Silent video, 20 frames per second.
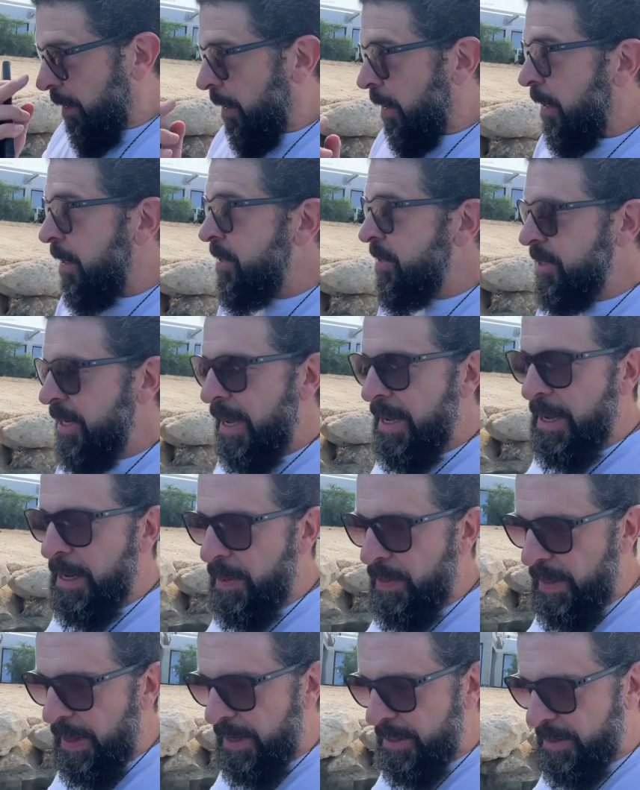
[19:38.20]
He's
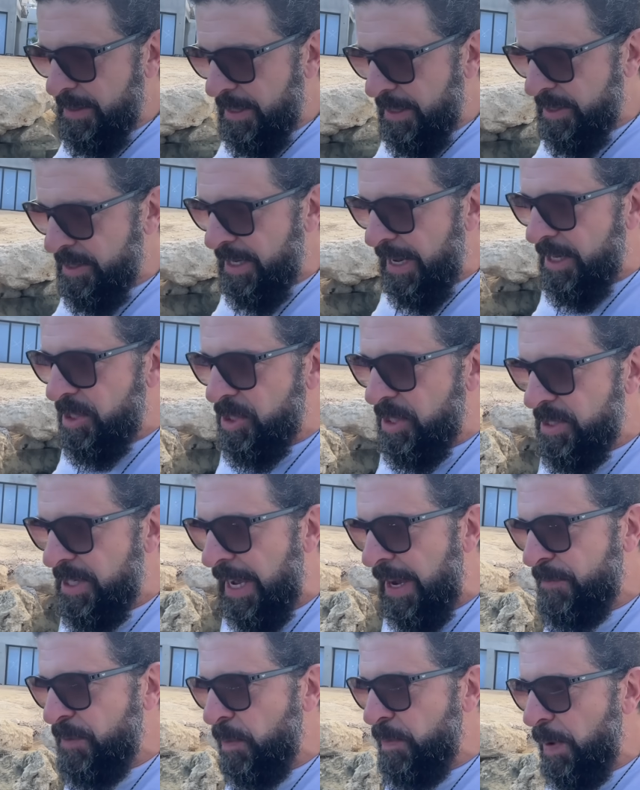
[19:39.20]
saying that sanctions
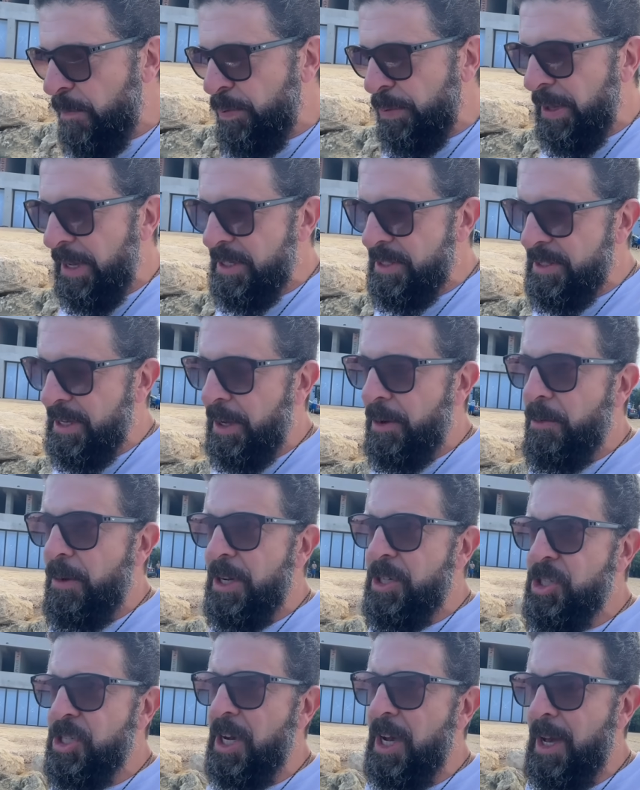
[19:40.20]
have to be placed on
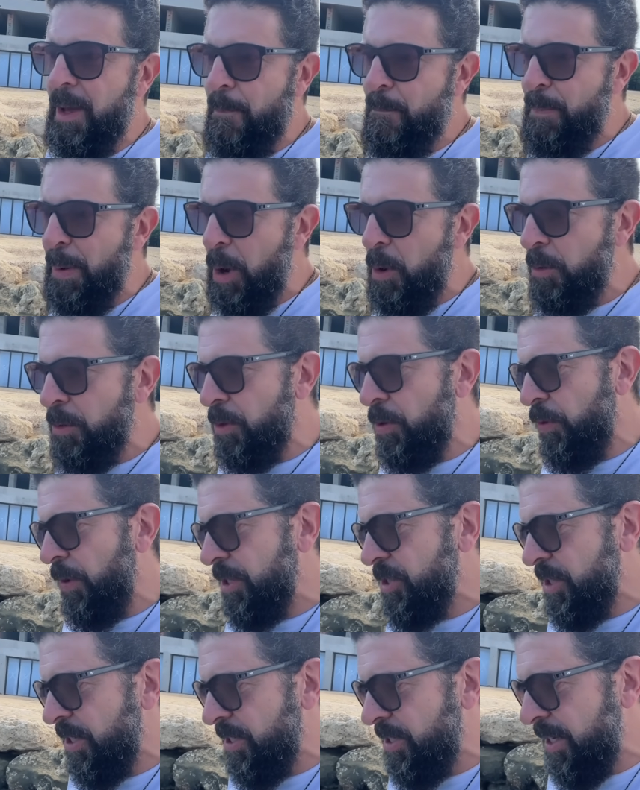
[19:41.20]
Russia,
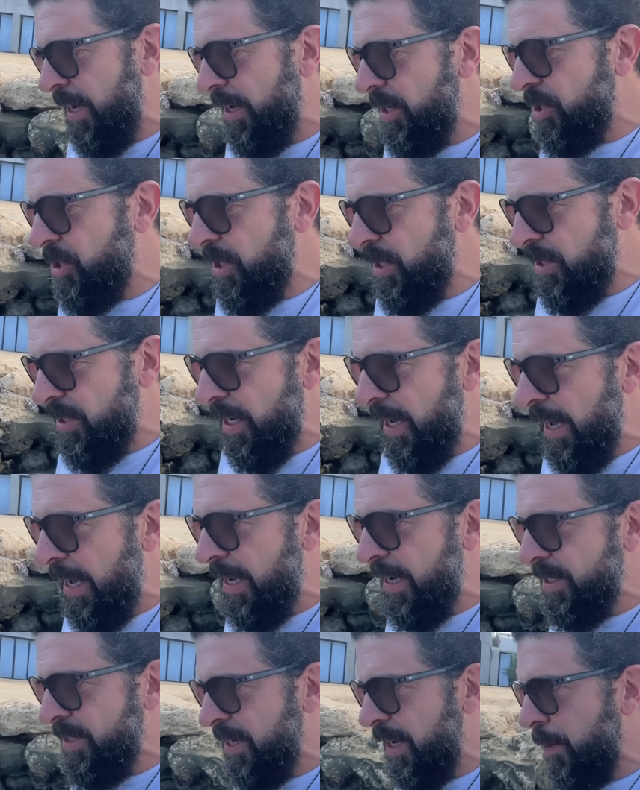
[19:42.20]
bone-crushing sanctions
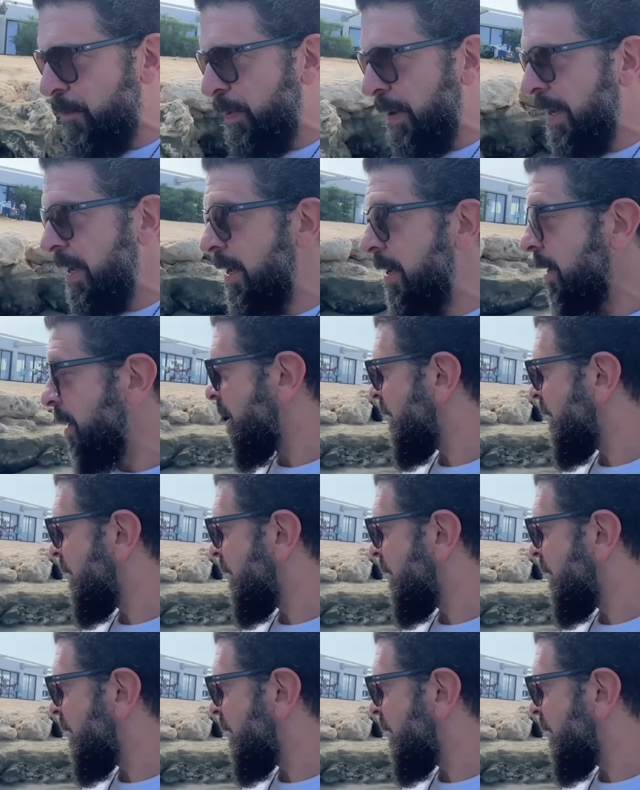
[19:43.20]
ASAP,